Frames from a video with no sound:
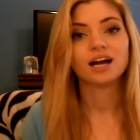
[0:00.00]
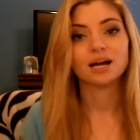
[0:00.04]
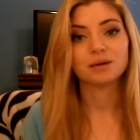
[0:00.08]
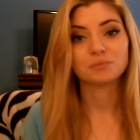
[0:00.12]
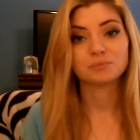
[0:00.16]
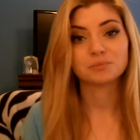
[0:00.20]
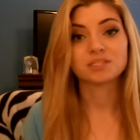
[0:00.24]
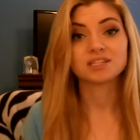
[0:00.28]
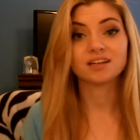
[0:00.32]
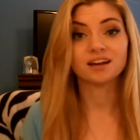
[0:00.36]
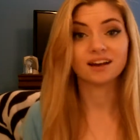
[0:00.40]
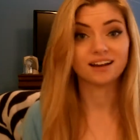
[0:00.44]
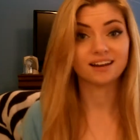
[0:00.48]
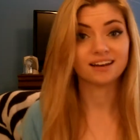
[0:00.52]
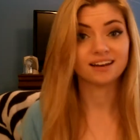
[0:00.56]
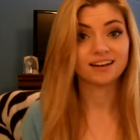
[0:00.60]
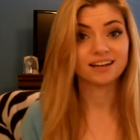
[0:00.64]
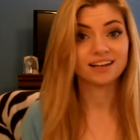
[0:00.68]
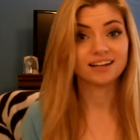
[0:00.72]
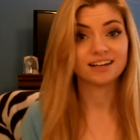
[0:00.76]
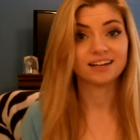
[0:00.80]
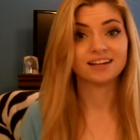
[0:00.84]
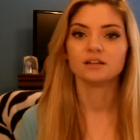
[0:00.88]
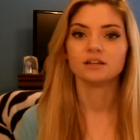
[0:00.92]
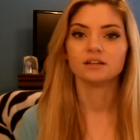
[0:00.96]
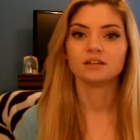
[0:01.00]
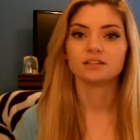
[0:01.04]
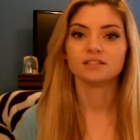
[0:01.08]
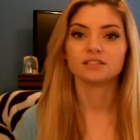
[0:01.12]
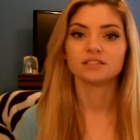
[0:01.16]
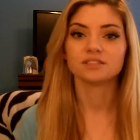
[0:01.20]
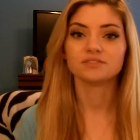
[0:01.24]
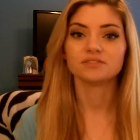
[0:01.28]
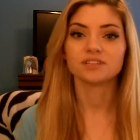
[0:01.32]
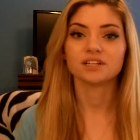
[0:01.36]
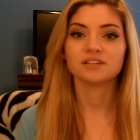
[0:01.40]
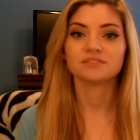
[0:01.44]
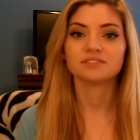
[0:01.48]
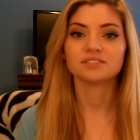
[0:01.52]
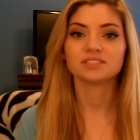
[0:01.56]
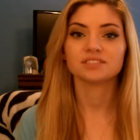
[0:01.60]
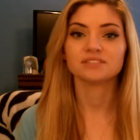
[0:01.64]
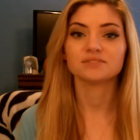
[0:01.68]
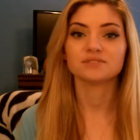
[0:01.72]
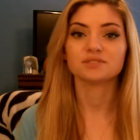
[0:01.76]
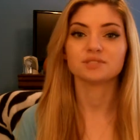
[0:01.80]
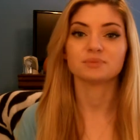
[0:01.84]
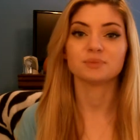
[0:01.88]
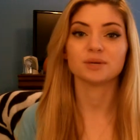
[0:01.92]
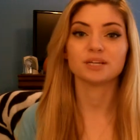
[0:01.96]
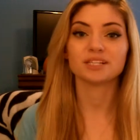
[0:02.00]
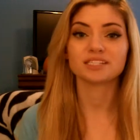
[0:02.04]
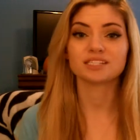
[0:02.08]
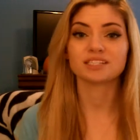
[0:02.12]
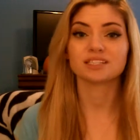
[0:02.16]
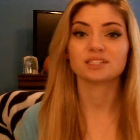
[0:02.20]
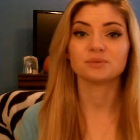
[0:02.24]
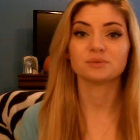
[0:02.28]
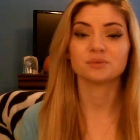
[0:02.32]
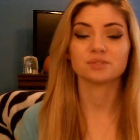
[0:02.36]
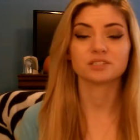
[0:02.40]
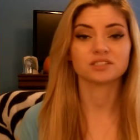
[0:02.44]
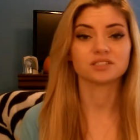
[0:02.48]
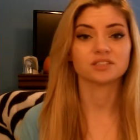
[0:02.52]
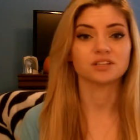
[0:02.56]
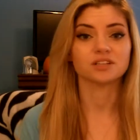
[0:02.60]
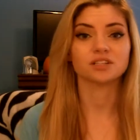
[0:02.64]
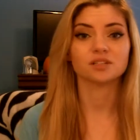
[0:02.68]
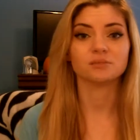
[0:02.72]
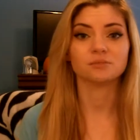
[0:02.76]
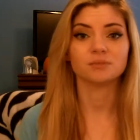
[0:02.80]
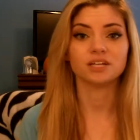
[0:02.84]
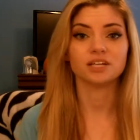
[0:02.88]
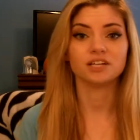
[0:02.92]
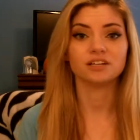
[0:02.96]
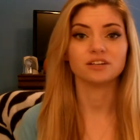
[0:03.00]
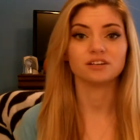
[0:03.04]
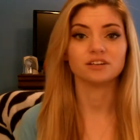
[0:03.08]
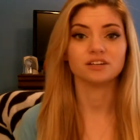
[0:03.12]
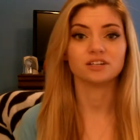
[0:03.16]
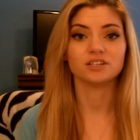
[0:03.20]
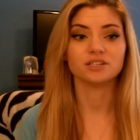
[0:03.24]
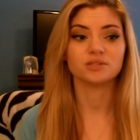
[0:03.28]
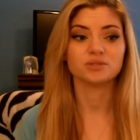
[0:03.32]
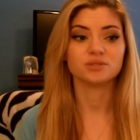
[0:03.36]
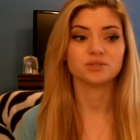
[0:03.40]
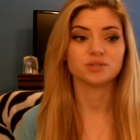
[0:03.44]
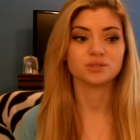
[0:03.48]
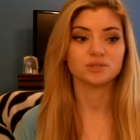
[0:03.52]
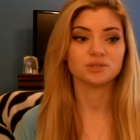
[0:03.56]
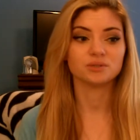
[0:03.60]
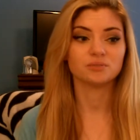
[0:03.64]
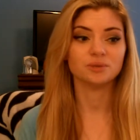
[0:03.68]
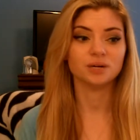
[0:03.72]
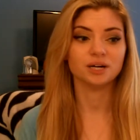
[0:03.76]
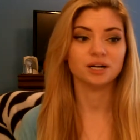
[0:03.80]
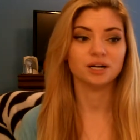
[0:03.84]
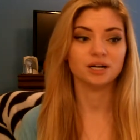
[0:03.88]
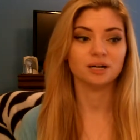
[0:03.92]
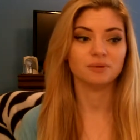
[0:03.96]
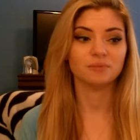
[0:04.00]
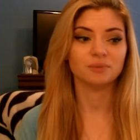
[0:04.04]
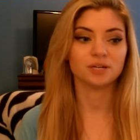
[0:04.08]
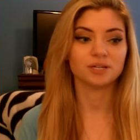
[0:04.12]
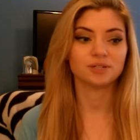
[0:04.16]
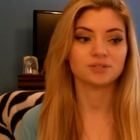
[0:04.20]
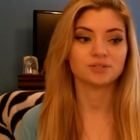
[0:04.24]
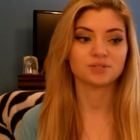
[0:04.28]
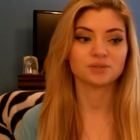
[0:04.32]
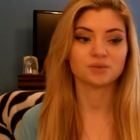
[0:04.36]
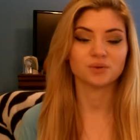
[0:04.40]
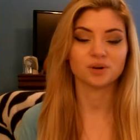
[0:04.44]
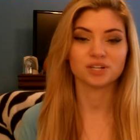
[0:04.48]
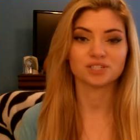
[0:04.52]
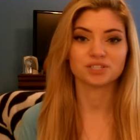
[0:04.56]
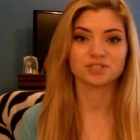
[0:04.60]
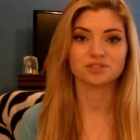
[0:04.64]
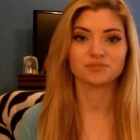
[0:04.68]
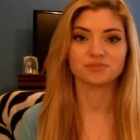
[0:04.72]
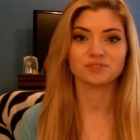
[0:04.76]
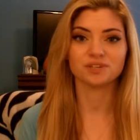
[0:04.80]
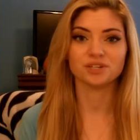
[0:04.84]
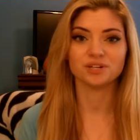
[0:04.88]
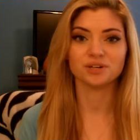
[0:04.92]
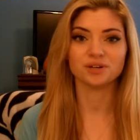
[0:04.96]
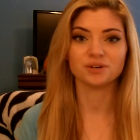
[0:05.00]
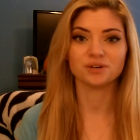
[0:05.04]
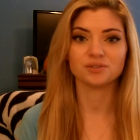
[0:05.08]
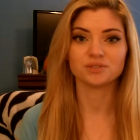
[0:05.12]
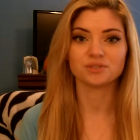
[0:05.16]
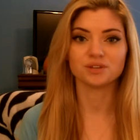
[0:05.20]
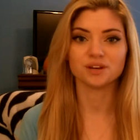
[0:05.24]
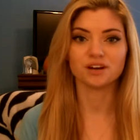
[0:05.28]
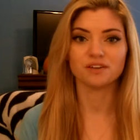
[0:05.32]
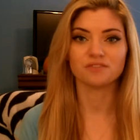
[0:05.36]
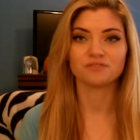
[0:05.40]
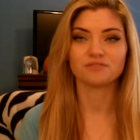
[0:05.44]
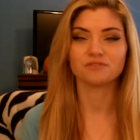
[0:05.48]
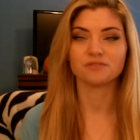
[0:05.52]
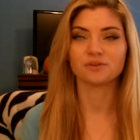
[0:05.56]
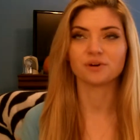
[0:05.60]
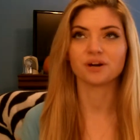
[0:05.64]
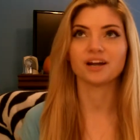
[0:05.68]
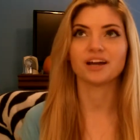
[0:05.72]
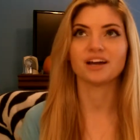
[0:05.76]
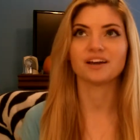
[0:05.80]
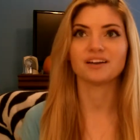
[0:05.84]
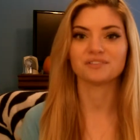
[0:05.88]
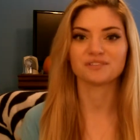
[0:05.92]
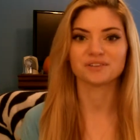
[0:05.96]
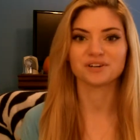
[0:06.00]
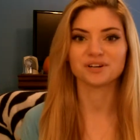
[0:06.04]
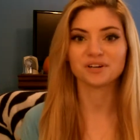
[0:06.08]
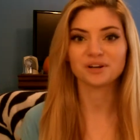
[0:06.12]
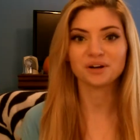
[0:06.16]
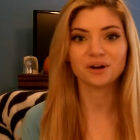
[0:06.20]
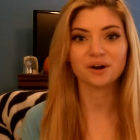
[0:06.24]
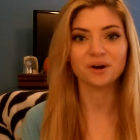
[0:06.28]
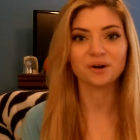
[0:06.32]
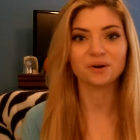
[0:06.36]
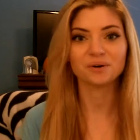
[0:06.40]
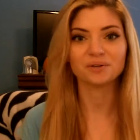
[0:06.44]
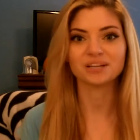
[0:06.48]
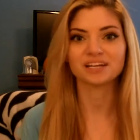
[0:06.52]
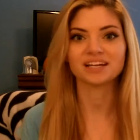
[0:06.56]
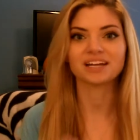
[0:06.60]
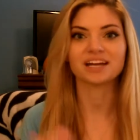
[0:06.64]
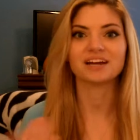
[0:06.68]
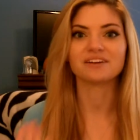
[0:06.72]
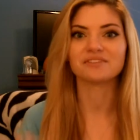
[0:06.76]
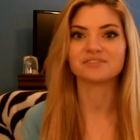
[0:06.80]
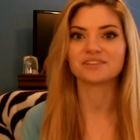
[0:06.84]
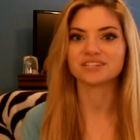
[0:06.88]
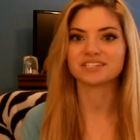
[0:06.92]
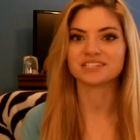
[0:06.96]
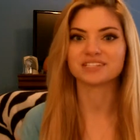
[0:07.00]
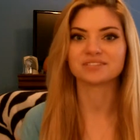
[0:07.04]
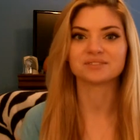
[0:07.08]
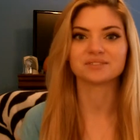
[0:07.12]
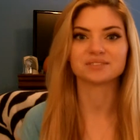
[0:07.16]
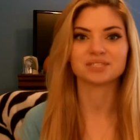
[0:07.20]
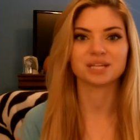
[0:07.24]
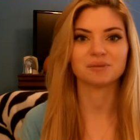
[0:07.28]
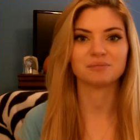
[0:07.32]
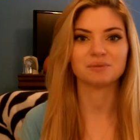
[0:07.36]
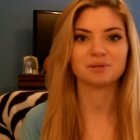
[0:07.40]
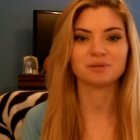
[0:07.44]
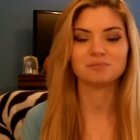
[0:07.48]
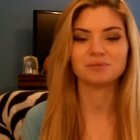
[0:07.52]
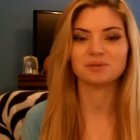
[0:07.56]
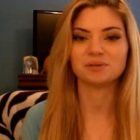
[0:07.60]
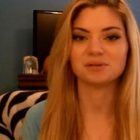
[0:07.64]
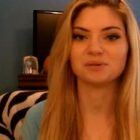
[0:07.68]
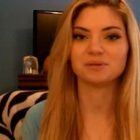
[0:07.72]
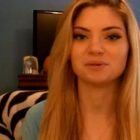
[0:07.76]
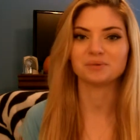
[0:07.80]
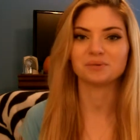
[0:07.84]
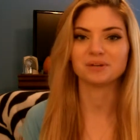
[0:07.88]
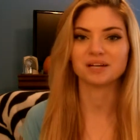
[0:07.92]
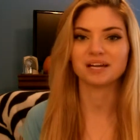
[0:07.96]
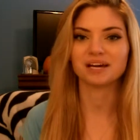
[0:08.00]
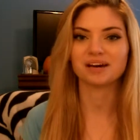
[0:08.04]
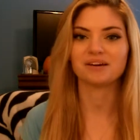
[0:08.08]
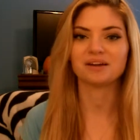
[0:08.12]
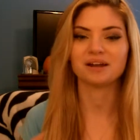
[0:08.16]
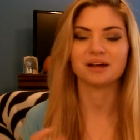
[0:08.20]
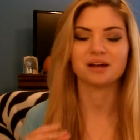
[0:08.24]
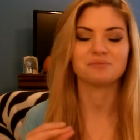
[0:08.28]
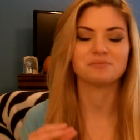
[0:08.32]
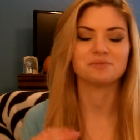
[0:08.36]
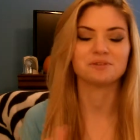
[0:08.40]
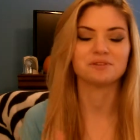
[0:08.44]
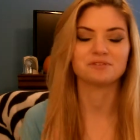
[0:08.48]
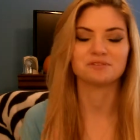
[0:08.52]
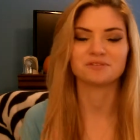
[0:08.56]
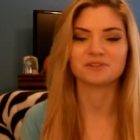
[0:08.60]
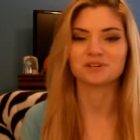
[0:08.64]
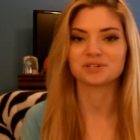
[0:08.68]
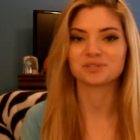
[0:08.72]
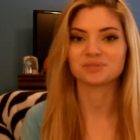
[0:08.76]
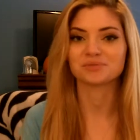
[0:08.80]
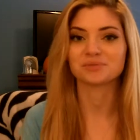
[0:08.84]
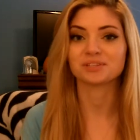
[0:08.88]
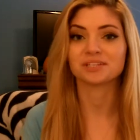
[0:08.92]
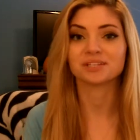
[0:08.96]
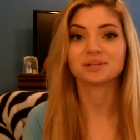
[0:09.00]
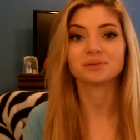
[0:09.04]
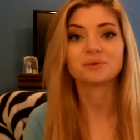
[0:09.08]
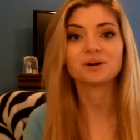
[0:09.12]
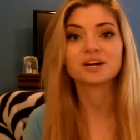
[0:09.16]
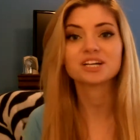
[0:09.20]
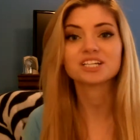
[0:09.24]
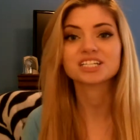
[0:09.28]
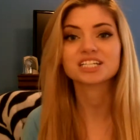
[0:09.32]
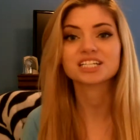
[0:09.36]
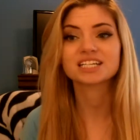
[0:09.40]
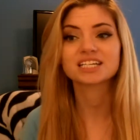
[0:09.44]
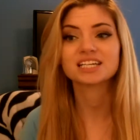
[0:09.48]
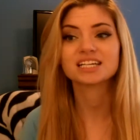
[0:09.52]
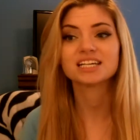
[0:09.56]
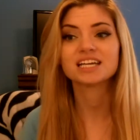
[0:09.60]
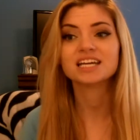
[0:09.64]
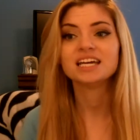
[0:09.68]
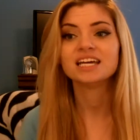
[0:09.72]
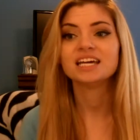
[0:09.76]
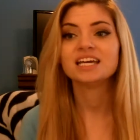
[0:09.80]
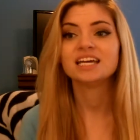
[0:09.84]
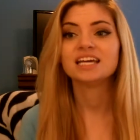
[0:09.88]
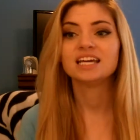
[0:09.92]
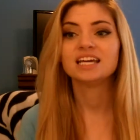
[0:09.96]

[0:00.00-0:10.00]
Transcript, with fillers: I'm sorry. Live Lava Live is basically what started me here on YouTube. Um, I used to watch their videos forever ago. Like every single time they put a new one out, I'd be the first one there watching it